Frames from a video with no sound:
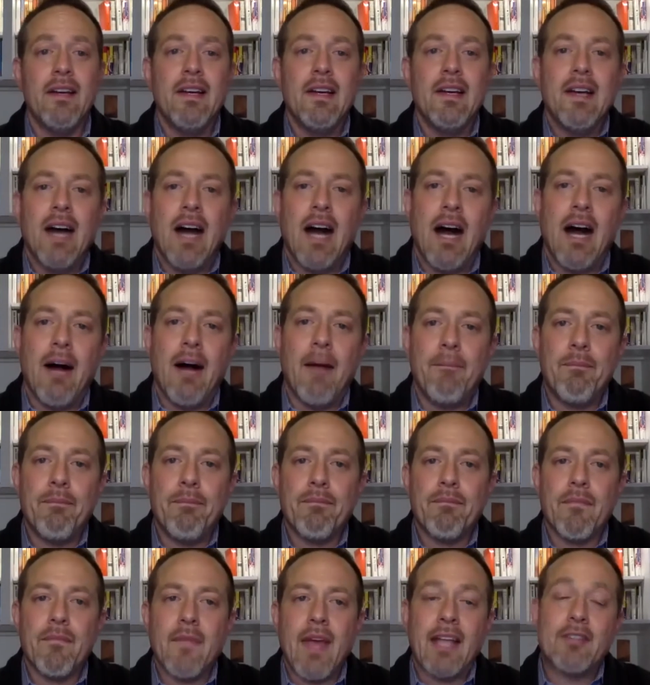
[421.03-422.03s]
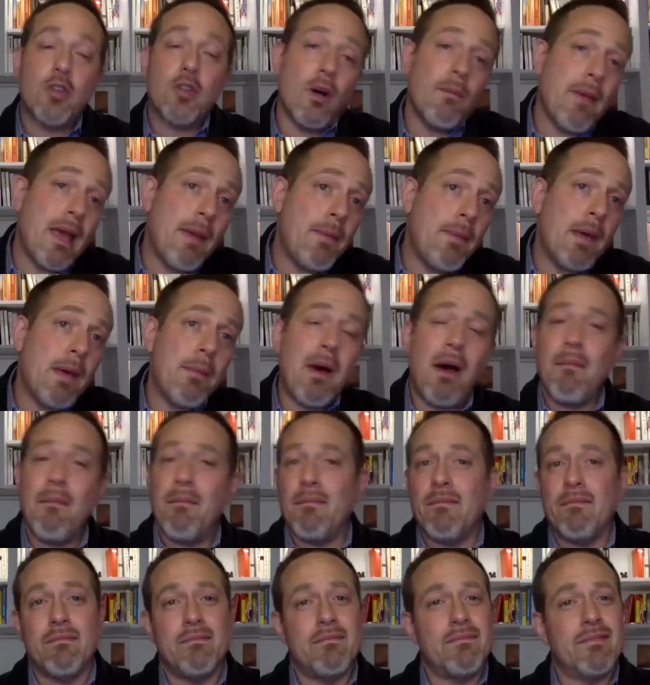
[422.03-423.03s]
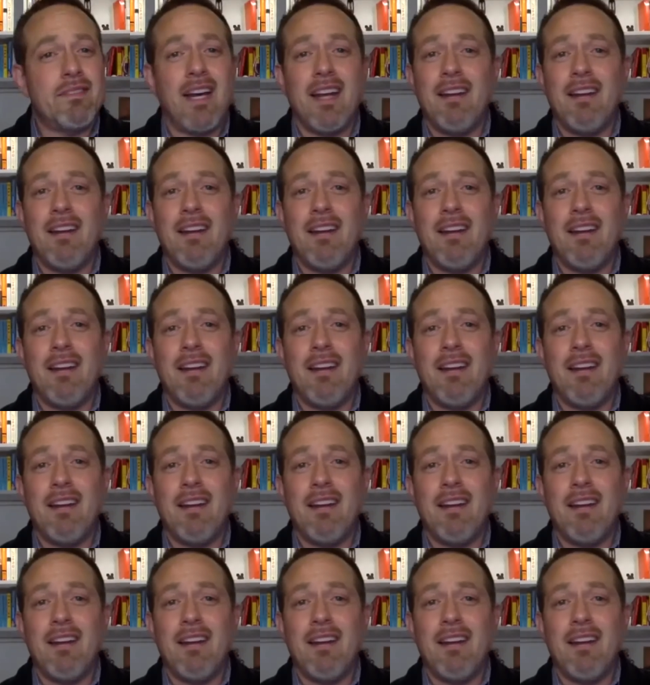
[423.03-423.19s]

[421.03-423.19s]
And so it may be about kind